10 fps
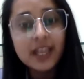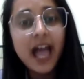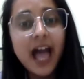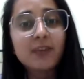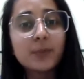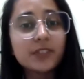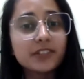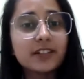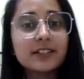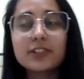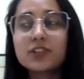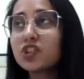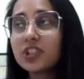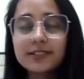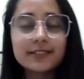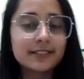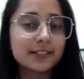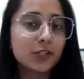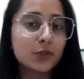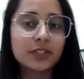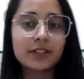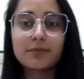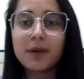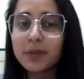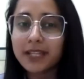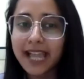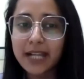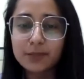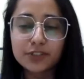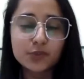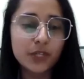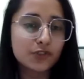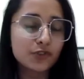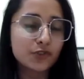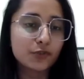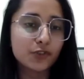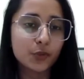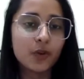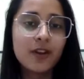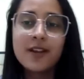have appeared in journals including Public Administration Review,